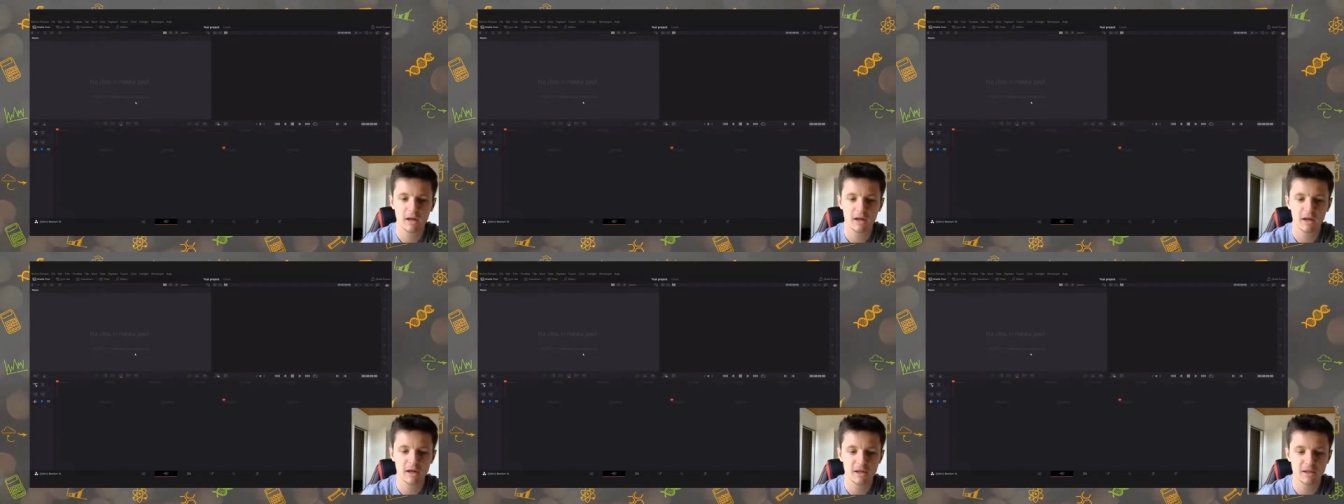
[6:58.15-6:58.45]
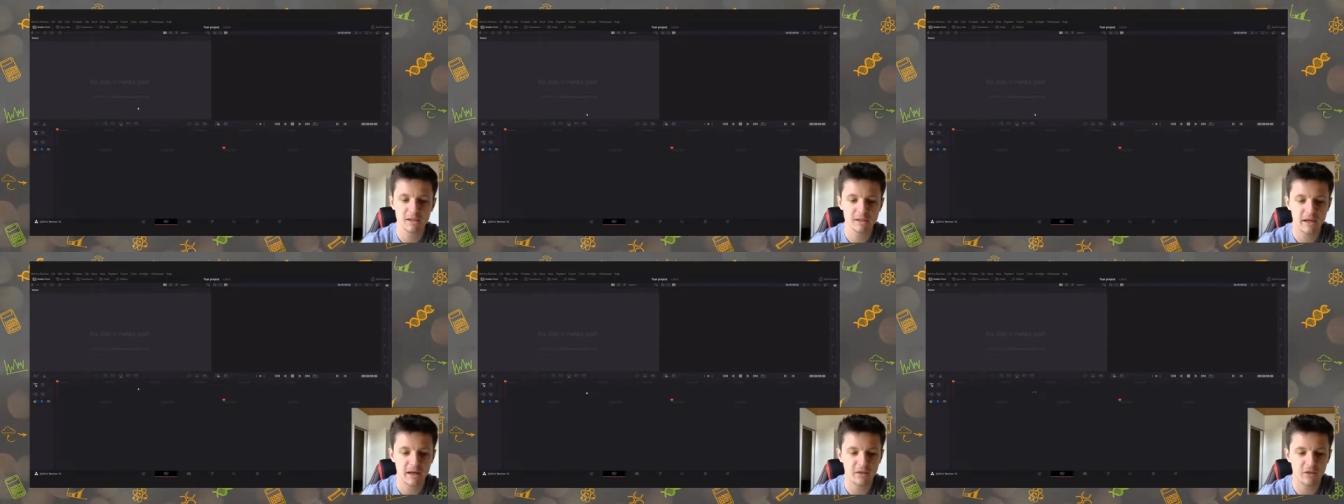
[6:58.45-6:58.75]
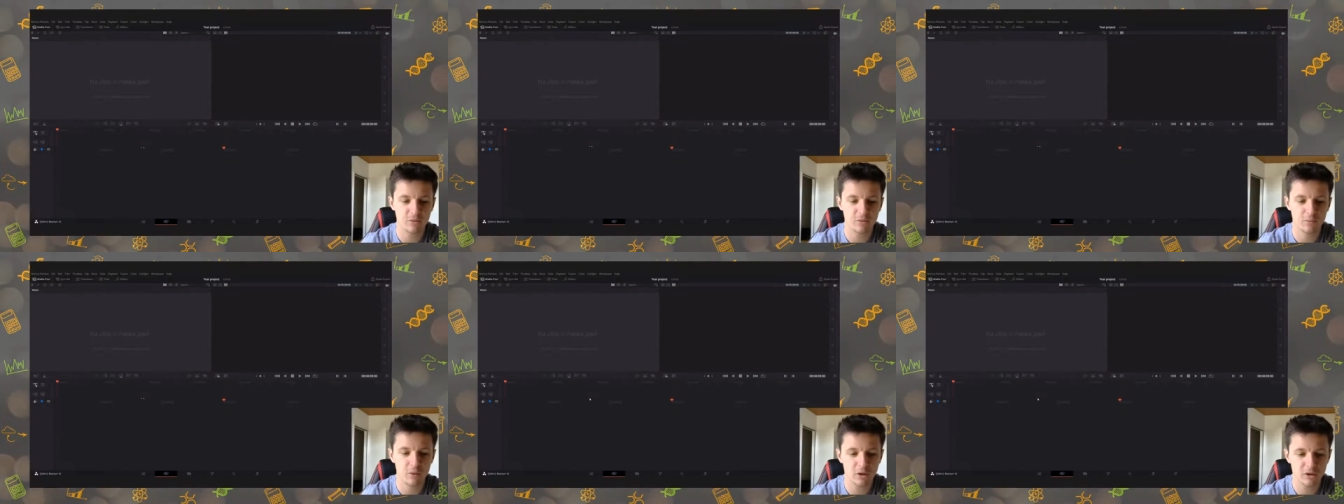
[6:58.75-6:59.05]
is at
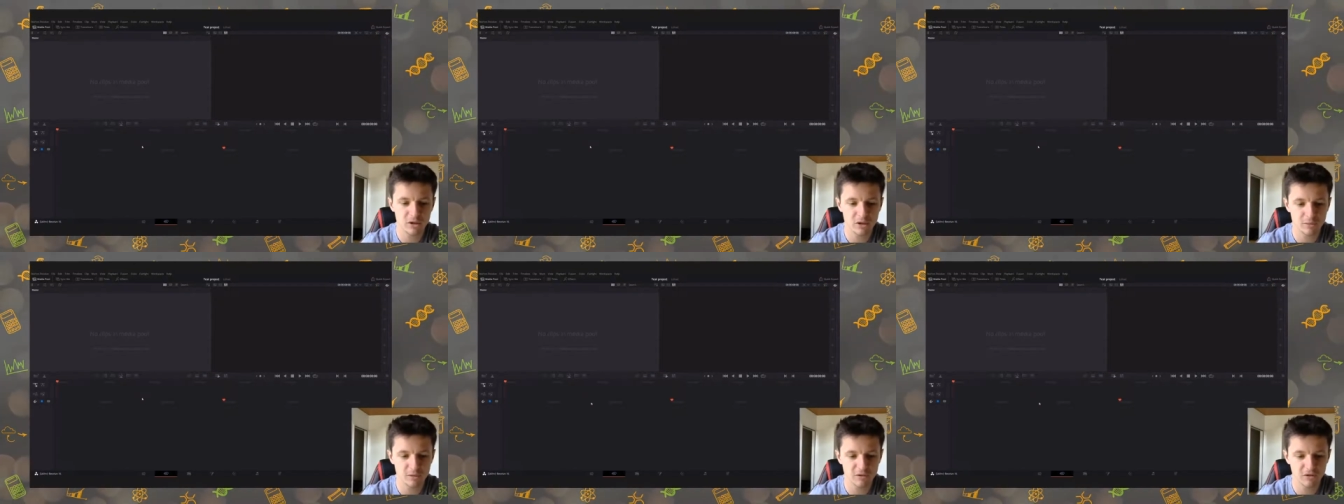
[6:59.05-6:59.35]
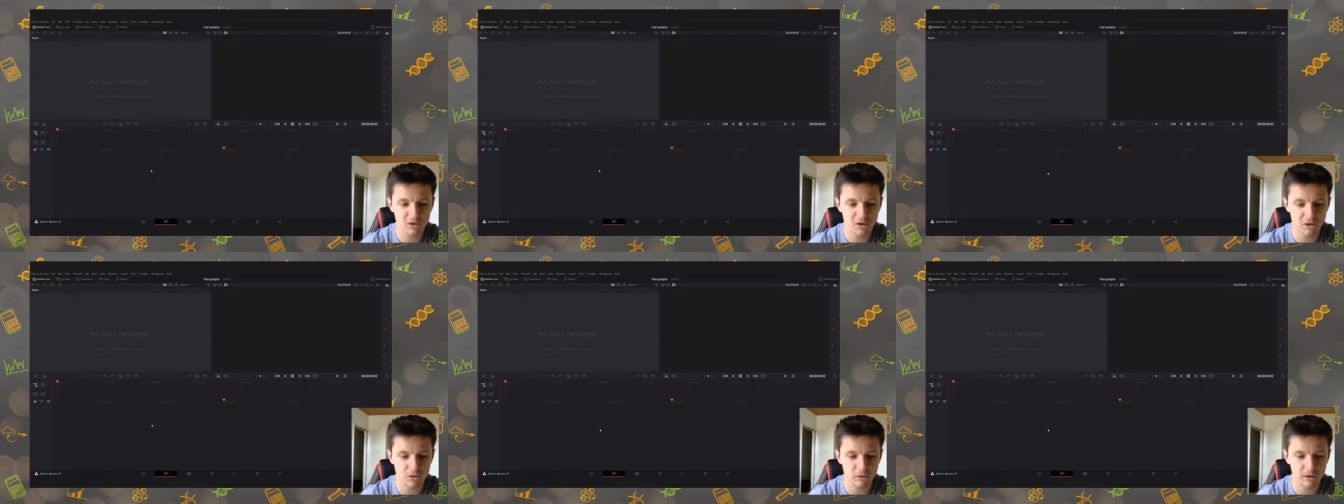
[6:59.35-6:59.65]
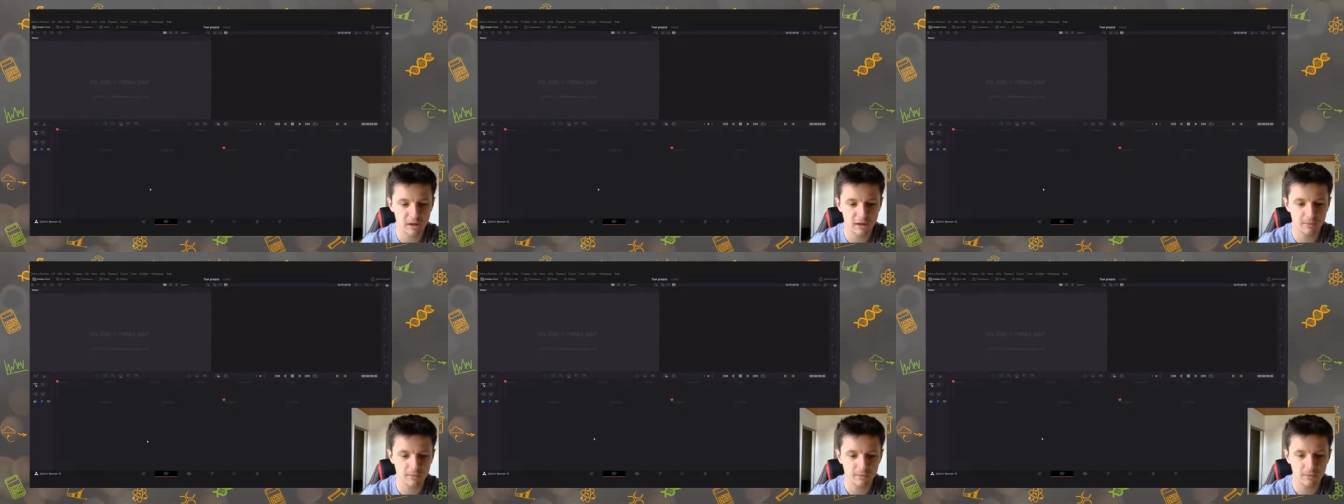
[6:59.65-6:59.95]
the bottom of the
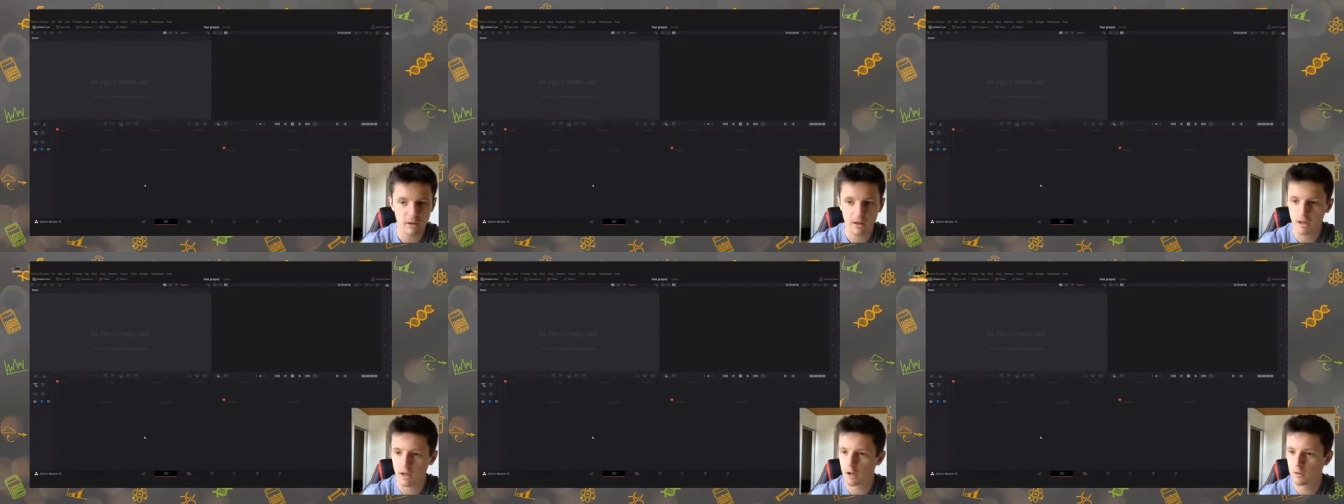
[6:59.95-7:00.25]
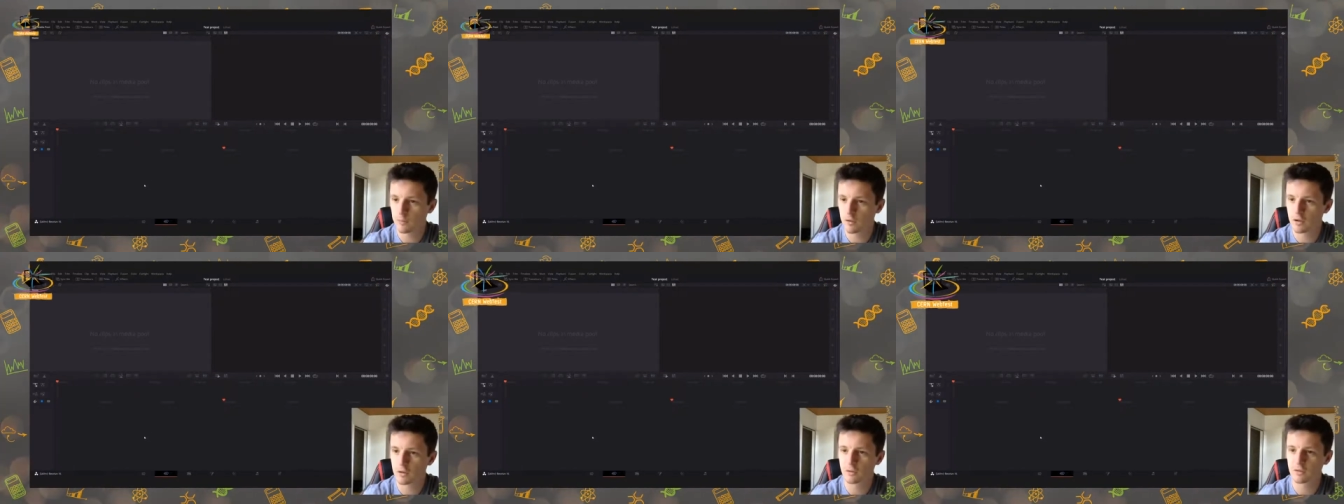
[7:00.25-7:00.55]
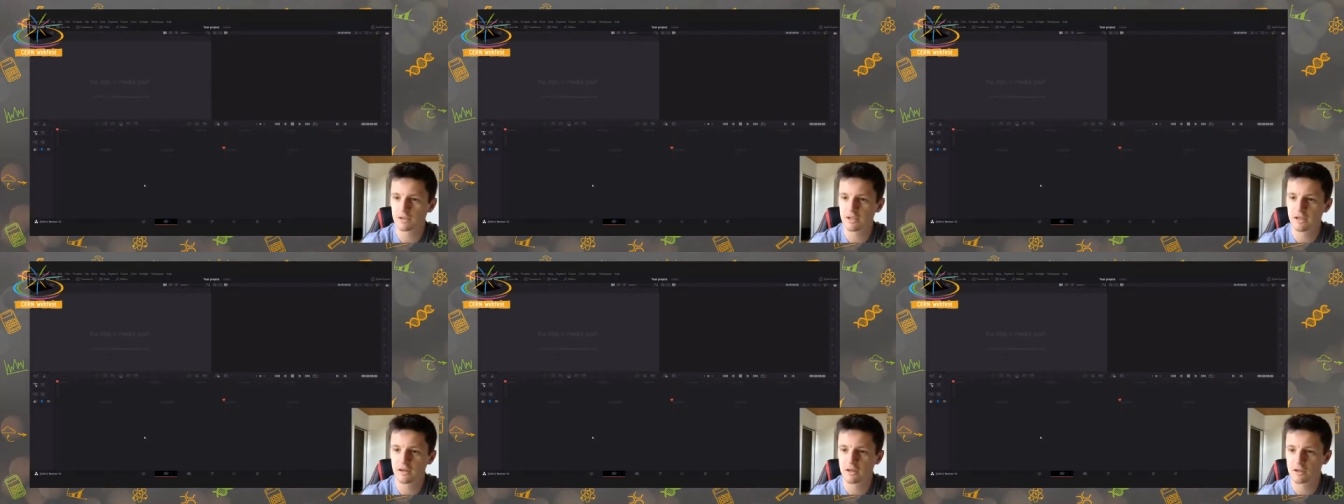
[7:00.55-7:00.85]
screen. I hope you can all
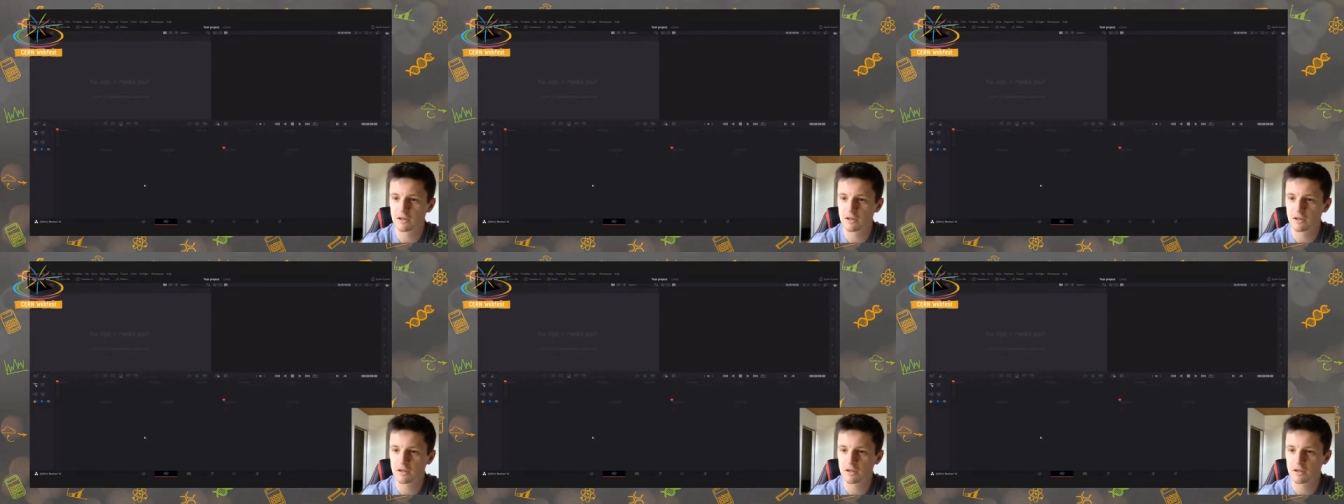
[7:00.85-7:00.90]
see the